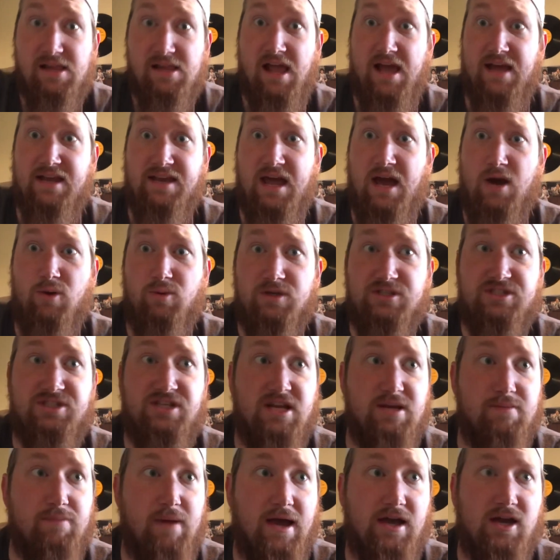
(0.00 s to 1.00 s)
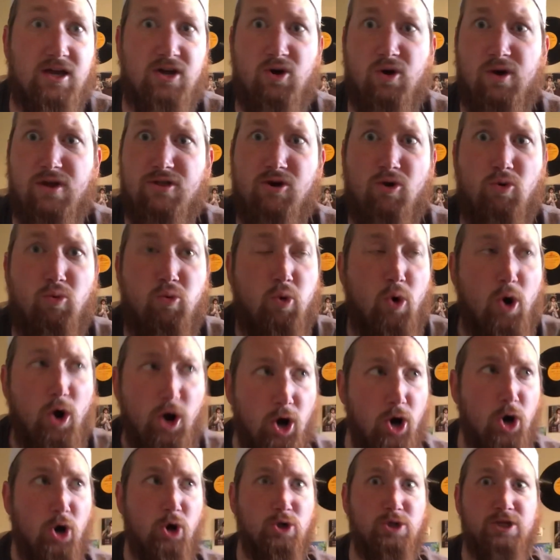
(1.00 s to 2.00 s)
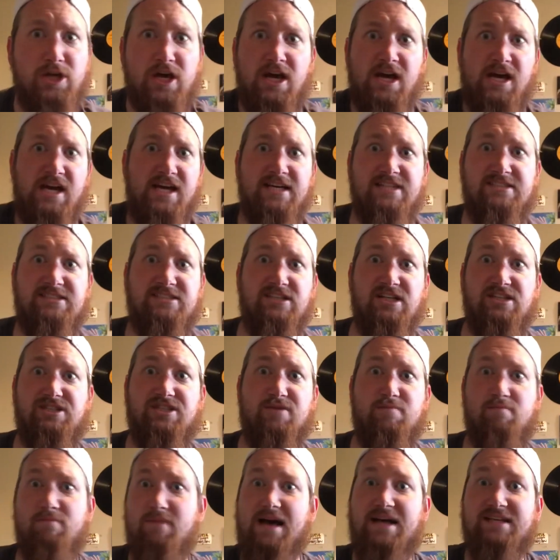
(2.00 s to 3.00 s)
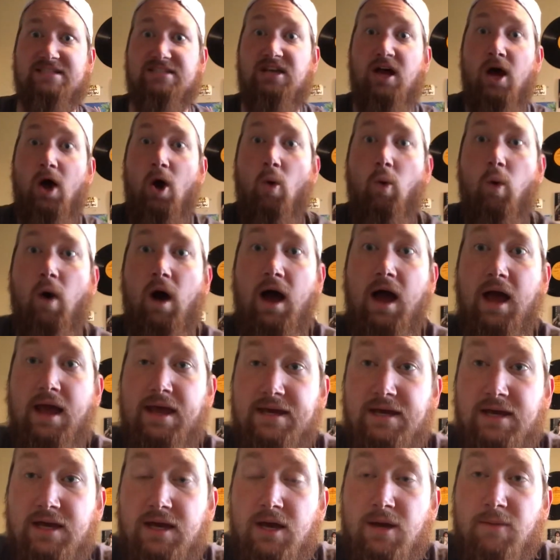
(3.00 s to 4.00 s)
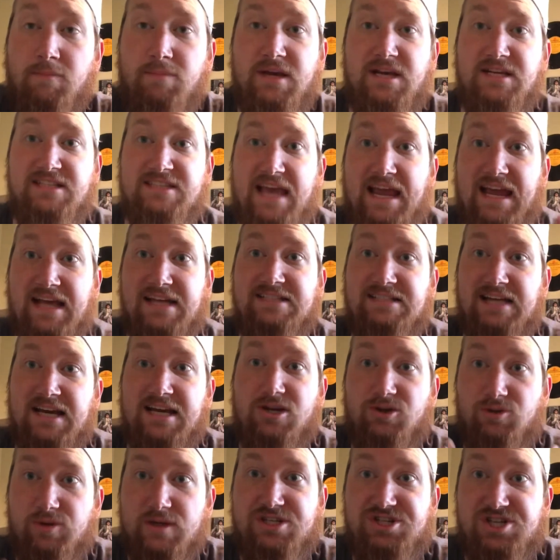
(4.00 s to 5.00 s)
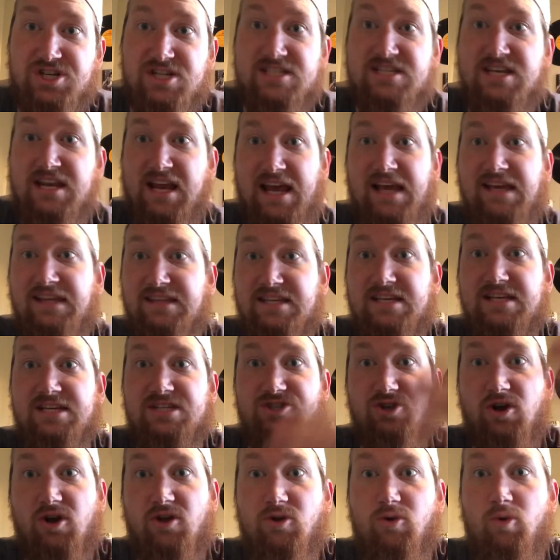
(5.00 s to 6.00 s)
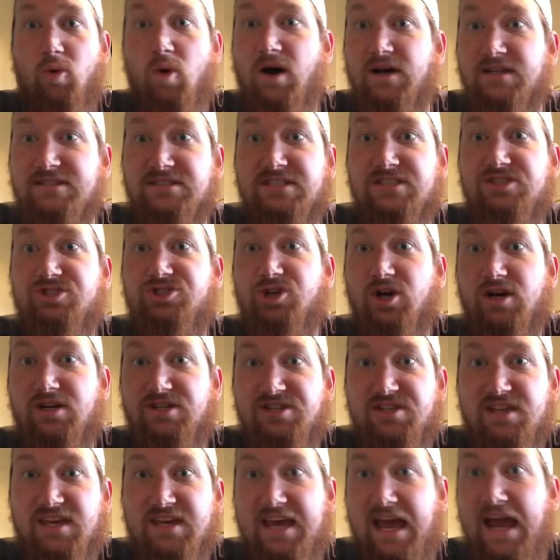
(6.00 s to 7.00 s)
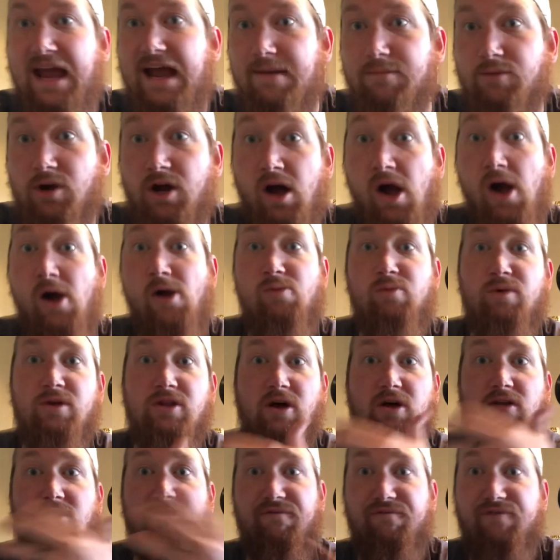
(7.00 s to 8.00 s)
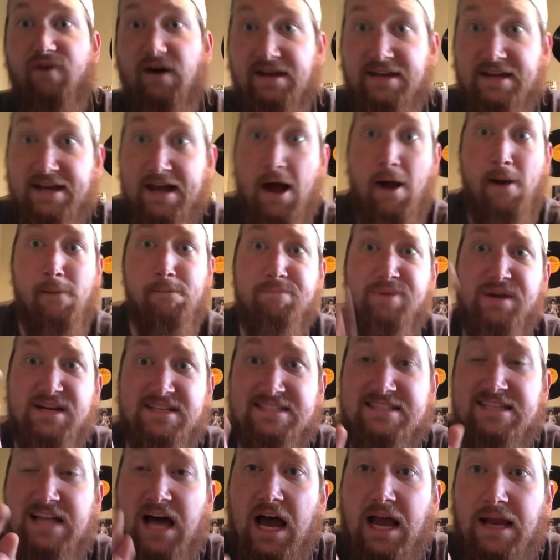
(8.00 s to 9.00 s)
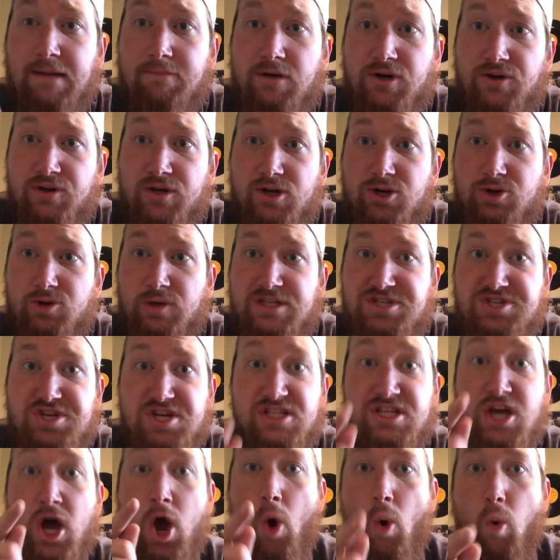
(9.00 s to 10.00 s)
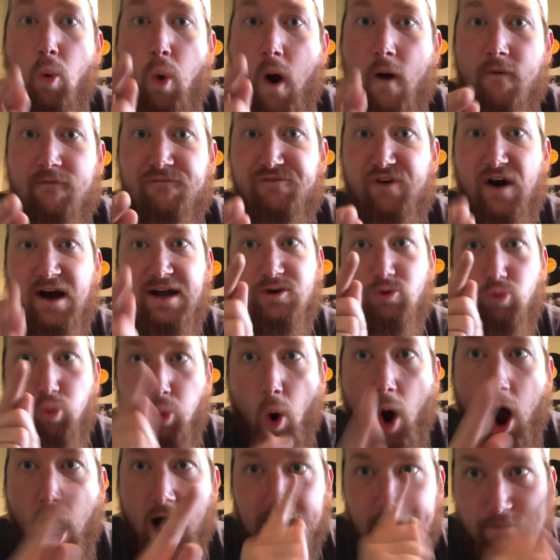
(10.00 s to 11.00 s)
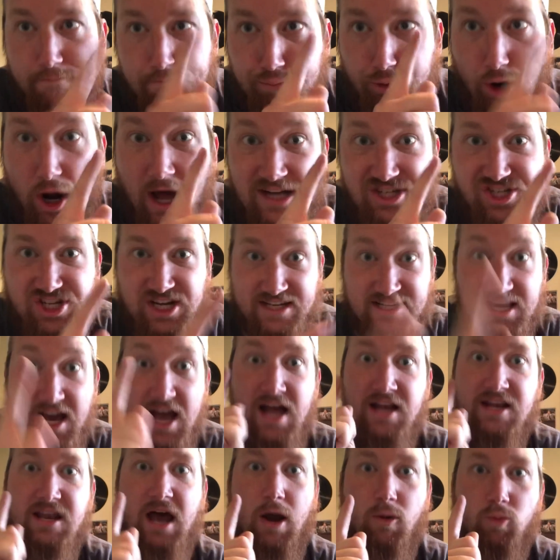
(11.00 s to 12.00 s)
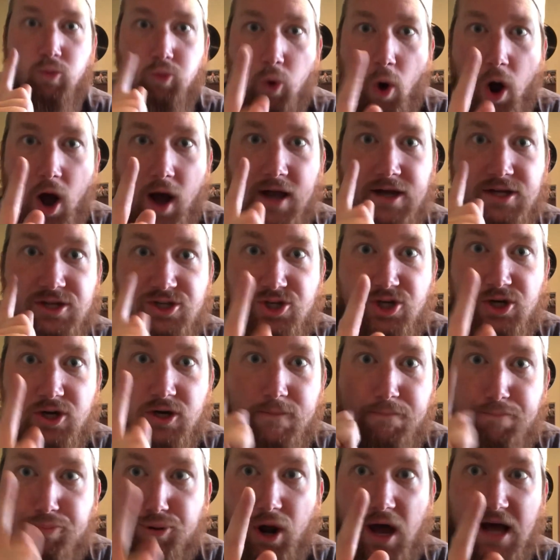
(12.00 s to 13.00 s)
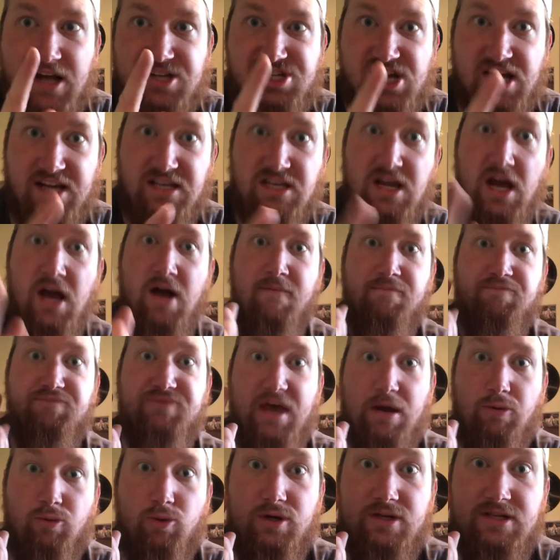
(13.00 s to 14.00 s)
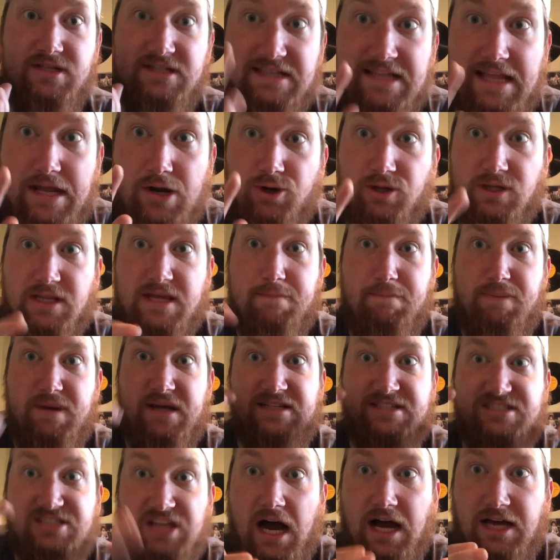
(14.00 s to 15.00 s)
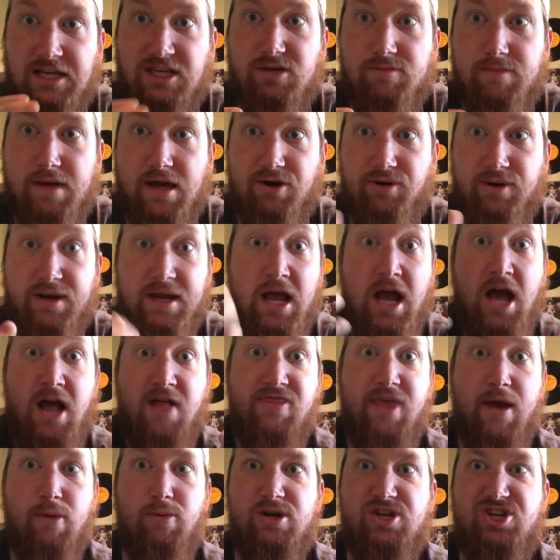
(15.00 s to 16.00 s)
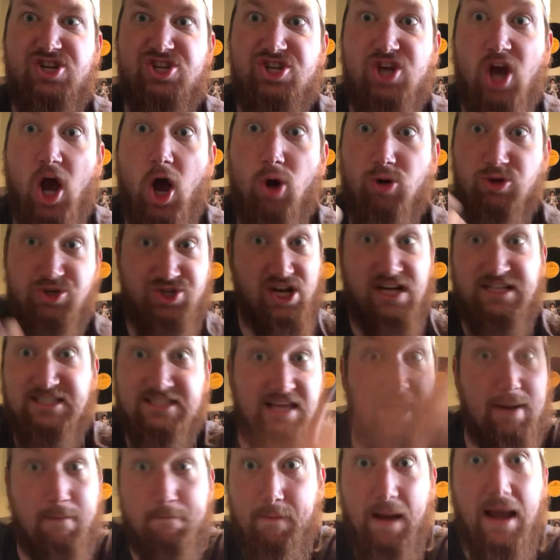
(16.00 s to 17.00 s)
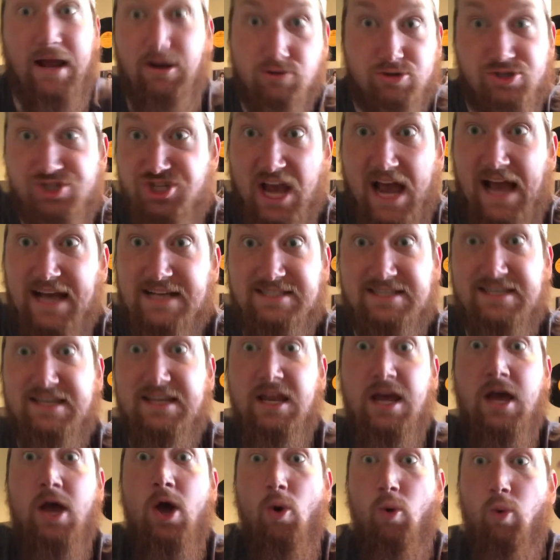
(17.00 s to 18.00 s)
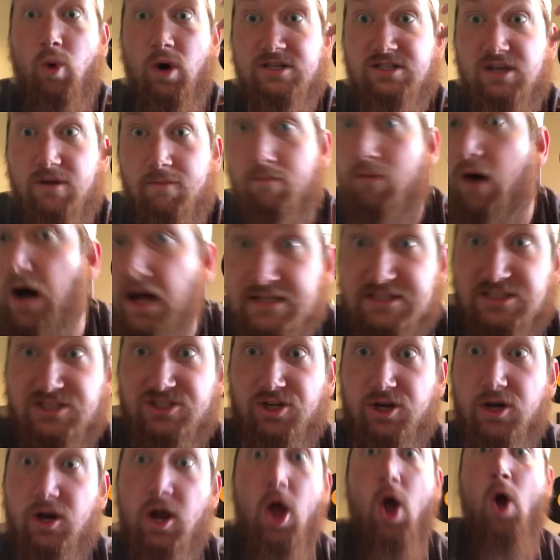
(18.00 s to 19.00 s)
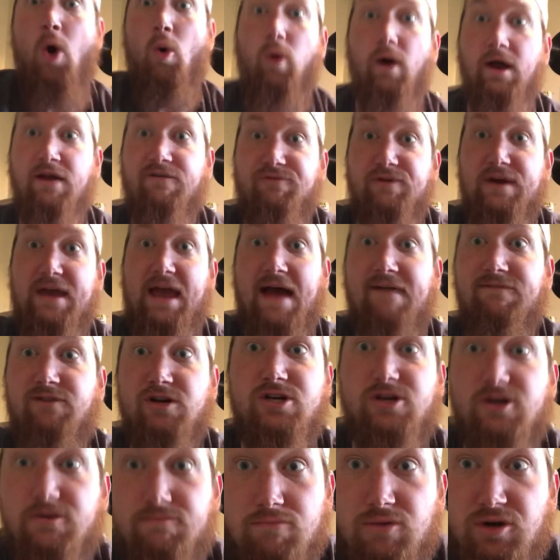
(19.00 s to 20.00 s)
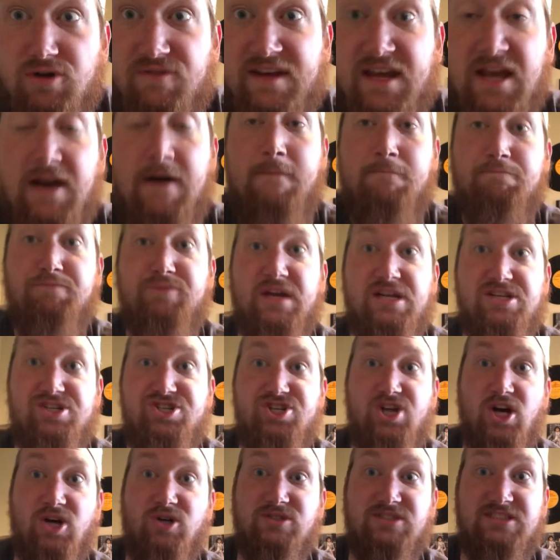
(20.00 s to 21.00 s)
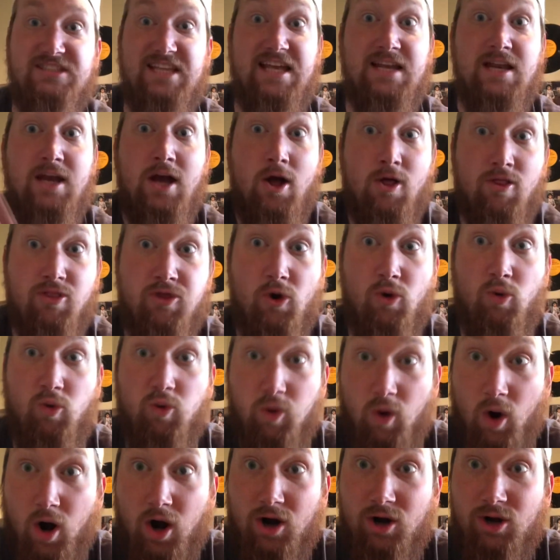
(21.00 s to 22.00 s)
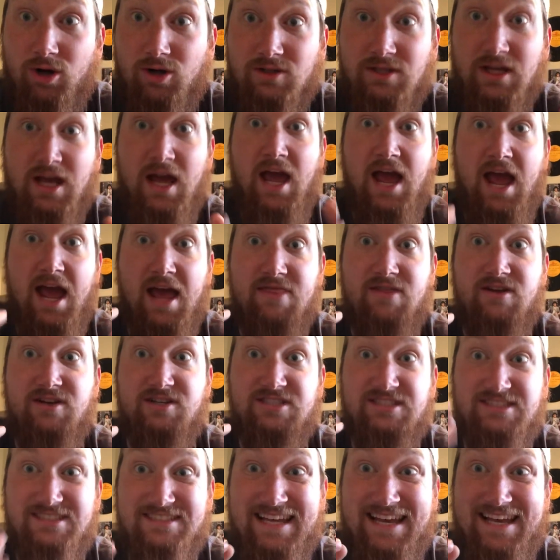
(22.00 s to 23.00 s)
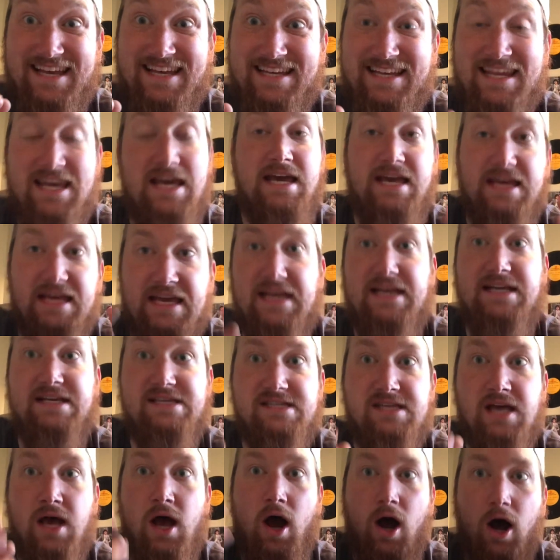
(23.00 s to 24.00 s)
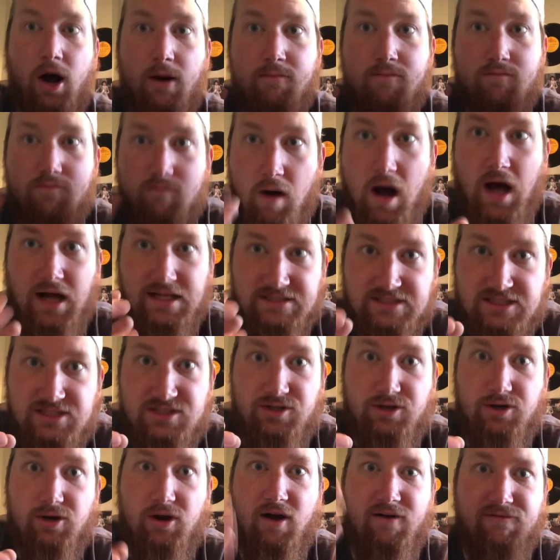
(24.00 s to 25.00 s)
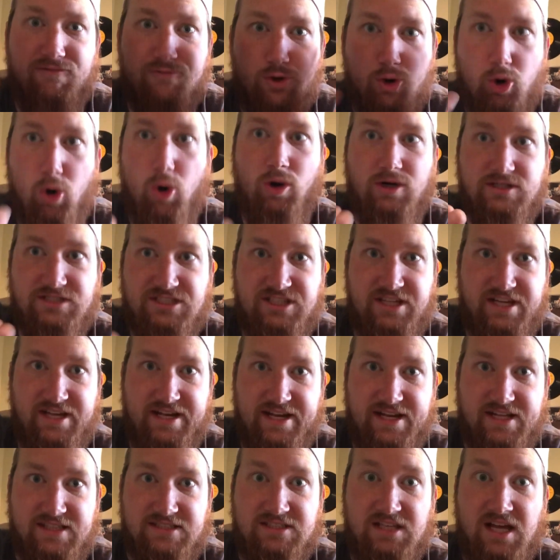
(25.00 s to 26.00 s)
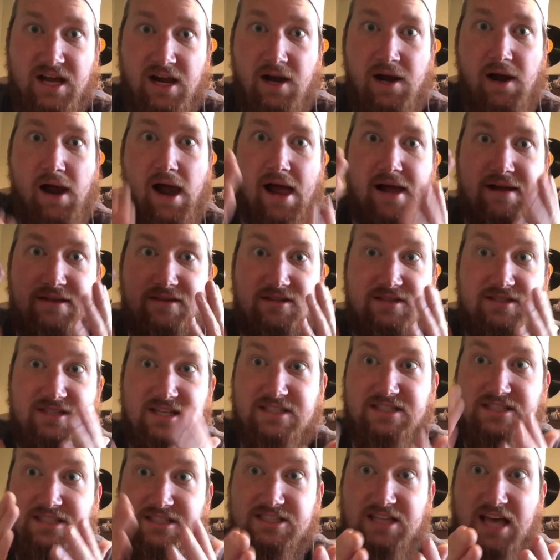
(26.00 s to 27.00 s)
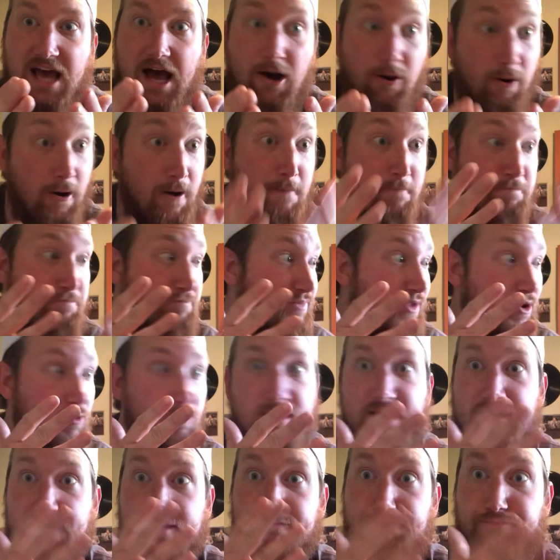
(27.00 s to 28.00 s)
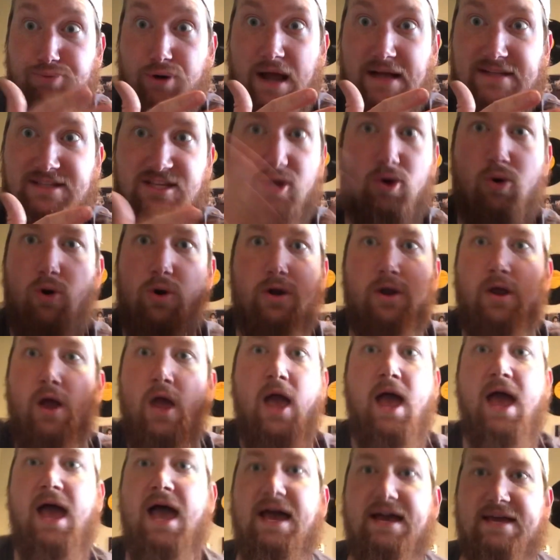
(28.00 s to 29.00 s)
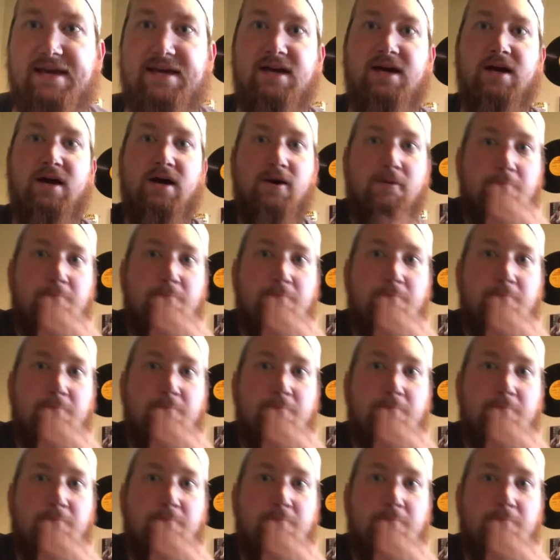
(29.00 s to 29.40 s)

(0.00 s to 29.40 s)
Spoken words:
And now we're sitting back and going, the world is such a mess. Why? Because anti-Christians and atheists are the ones in charge of the camera with all the funding. Because 9 million Christians won't fund one project, not one good project that would literally be a documentary that would show, just like Michael Jackson was a monster, what if we have a good movie that shows that the world and their sin is a monster? Of course it is. And this is how we can practice, or heck,